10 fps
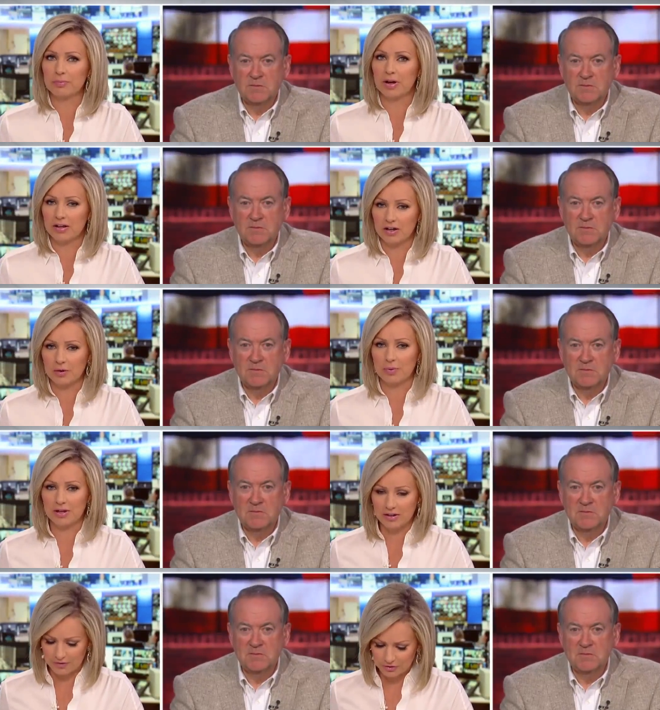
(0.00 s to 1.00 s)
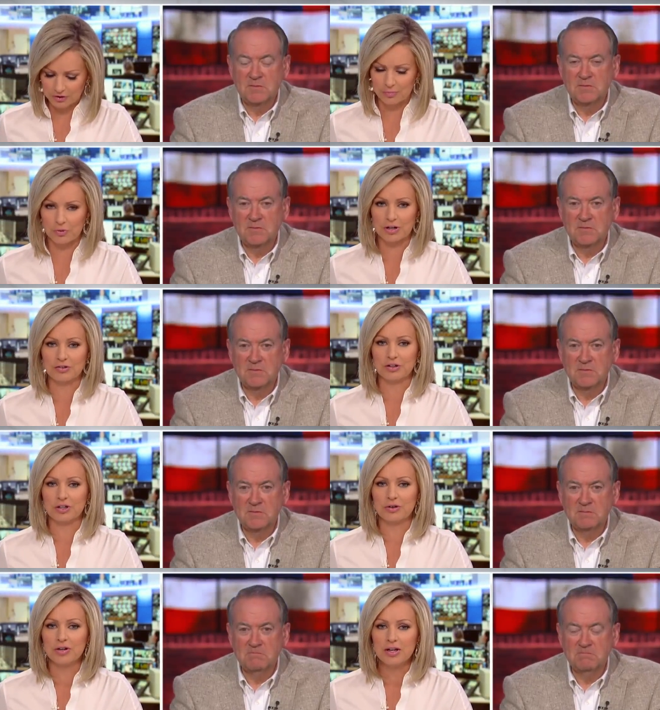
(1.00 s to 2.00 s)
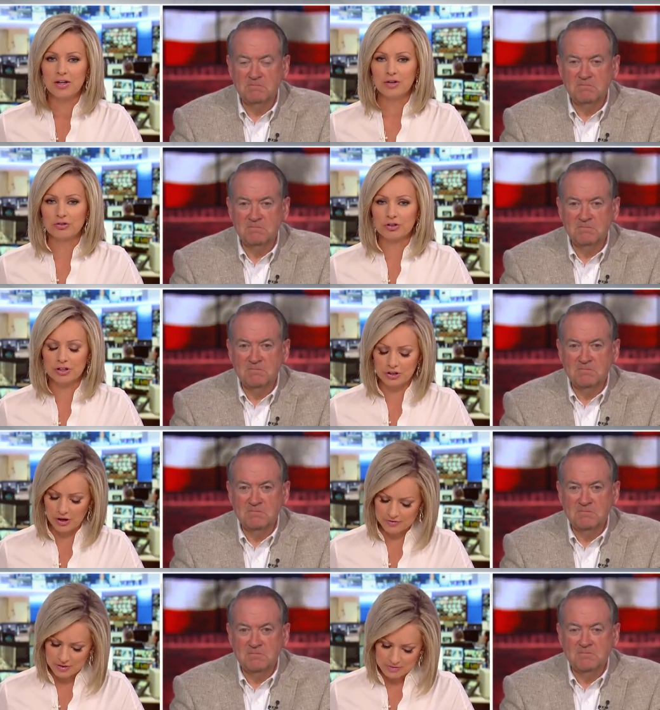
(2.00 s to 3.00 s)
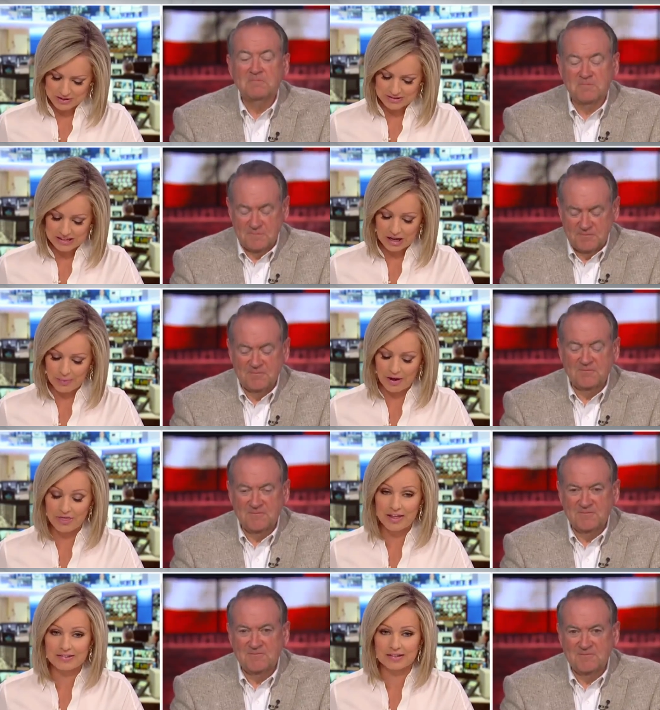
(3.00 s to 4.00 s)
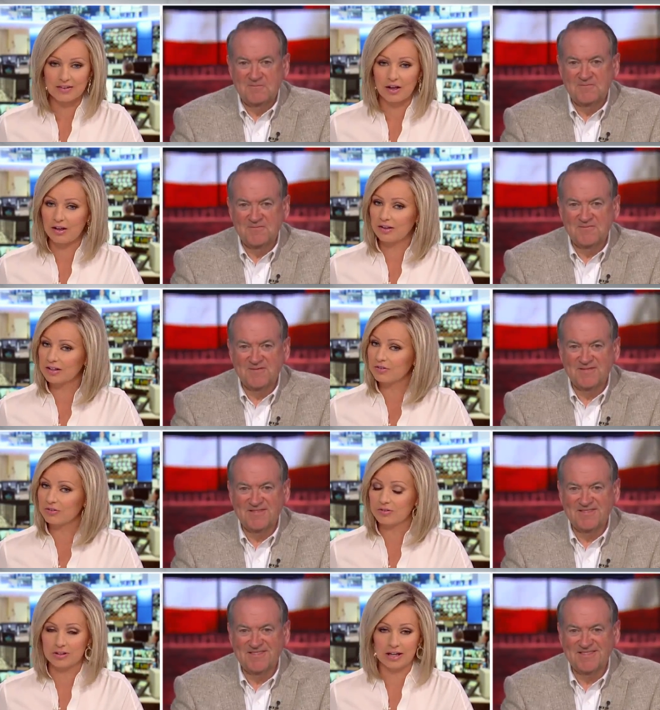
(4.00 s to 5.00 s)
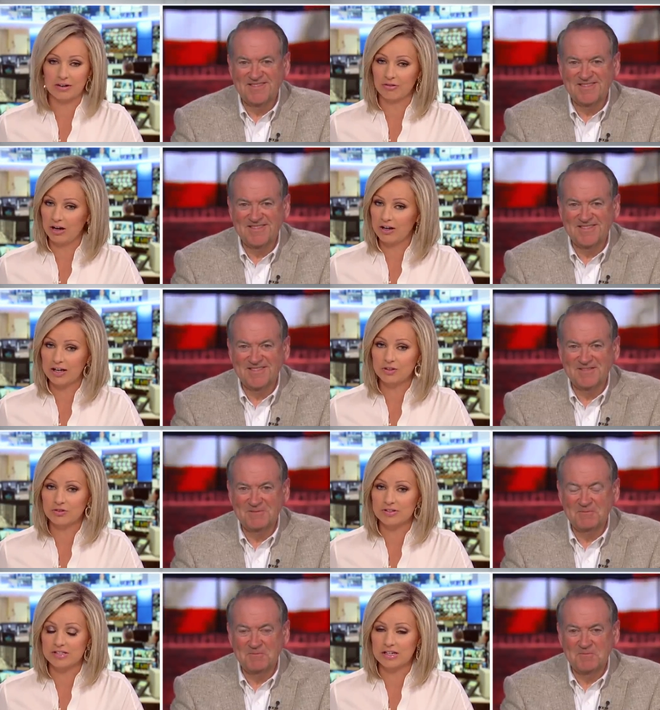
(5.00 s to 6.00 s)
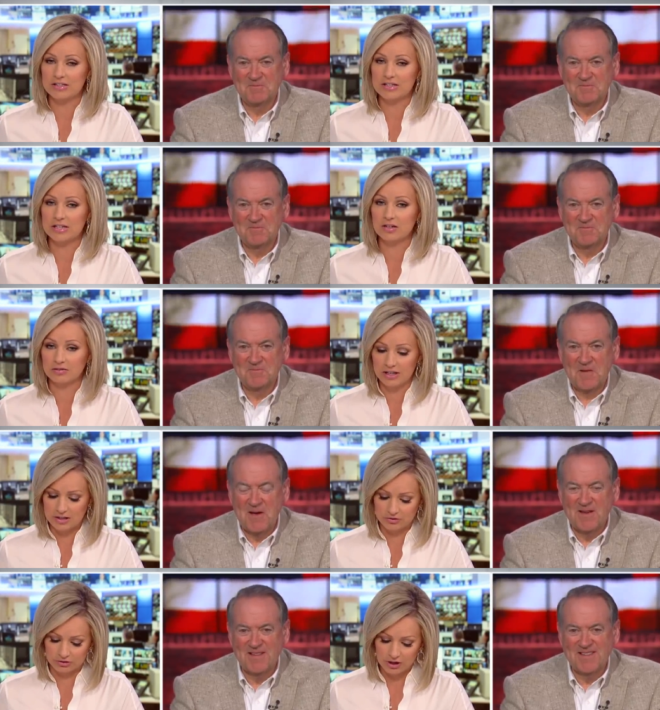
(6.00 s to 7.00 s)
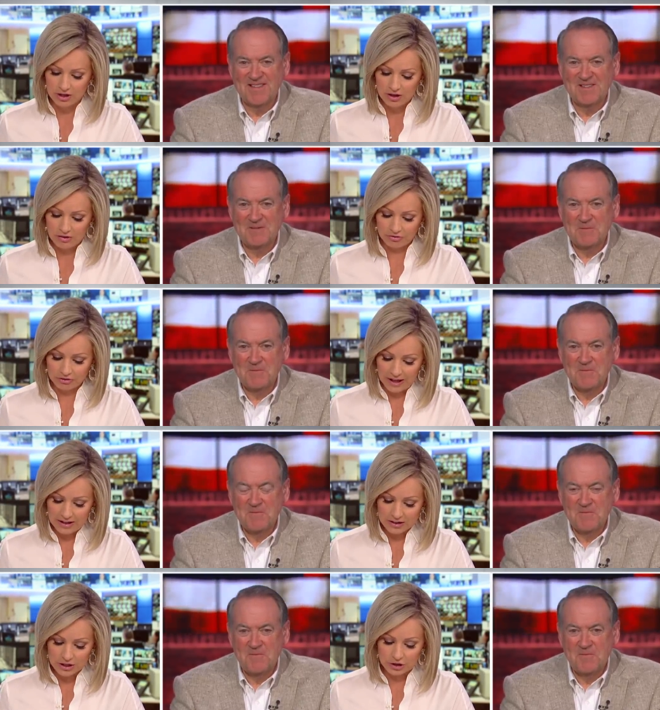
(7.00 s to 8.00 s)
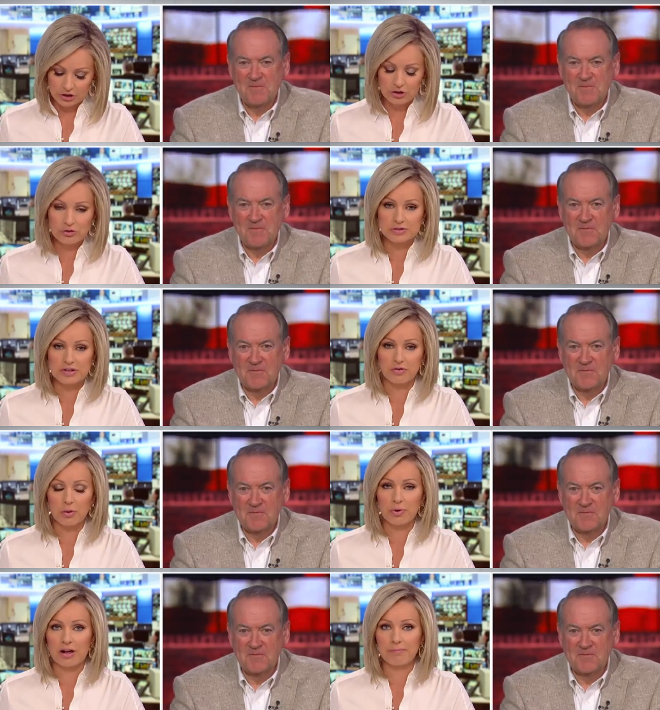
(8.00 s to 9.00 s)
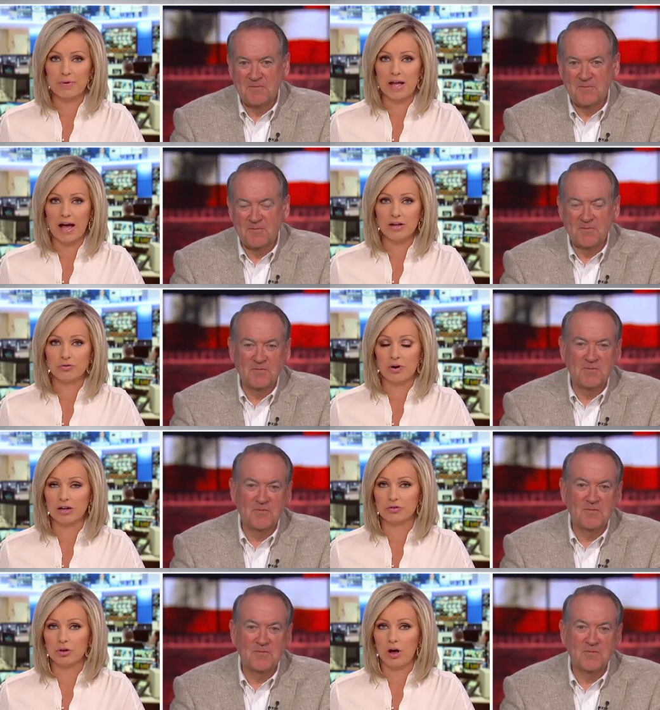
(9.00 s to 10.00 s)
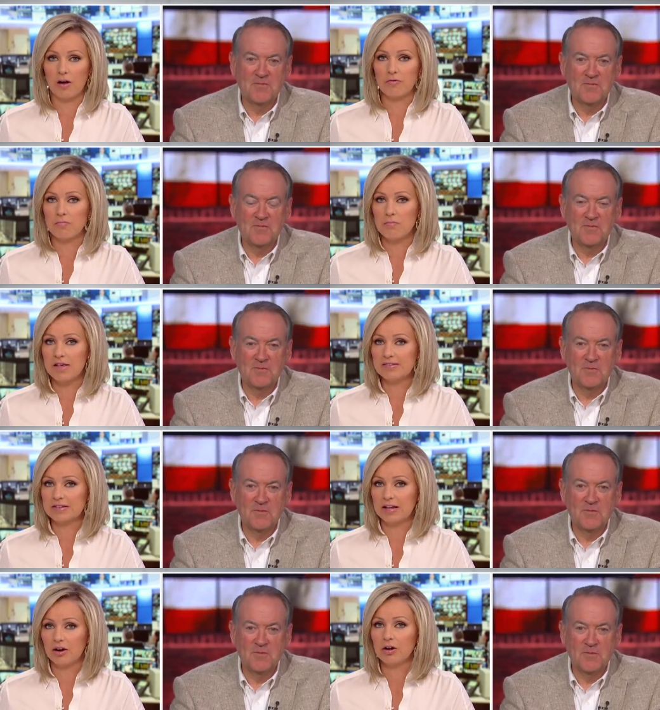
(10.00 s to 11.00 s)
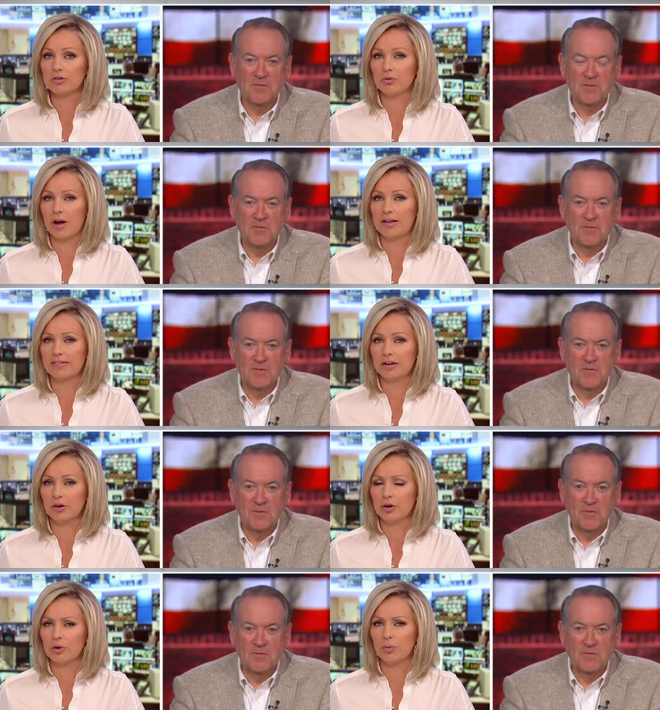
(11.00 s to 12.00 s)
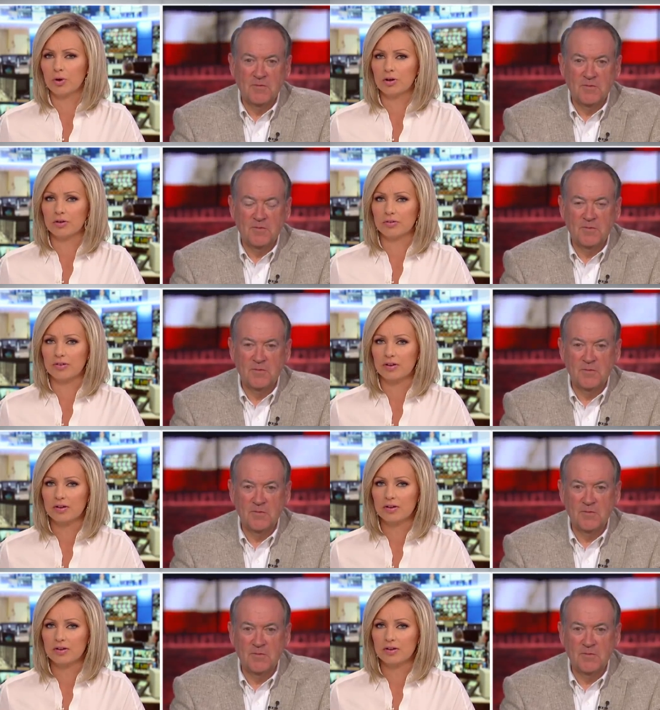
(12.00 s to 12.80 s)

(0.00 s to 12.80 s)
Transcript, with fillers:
Speaker 1: Mike Huckabee. Governor, good morning to you. Surely you have something to say about this. It all is getting very interesting to hear Lynch flatly accuse the former FBI director of mischaracterizing her words.